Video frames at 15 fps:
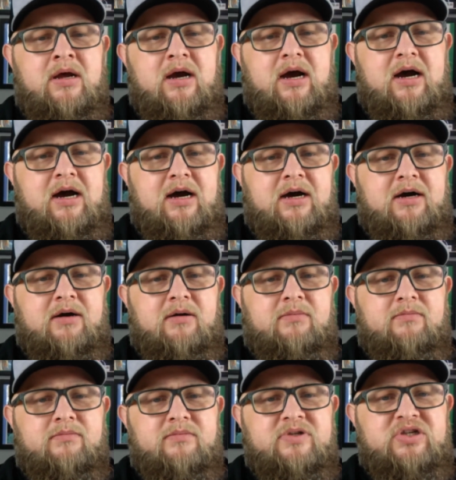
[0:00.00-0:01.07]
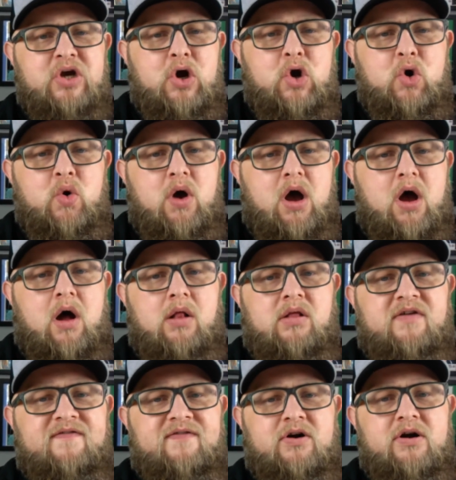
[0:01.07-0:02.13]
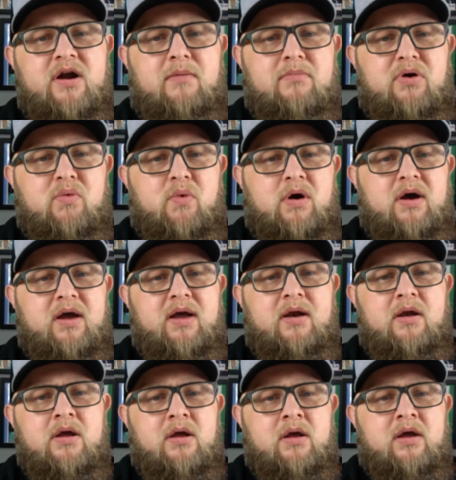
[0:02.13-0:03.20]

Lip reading: So Oliver #1,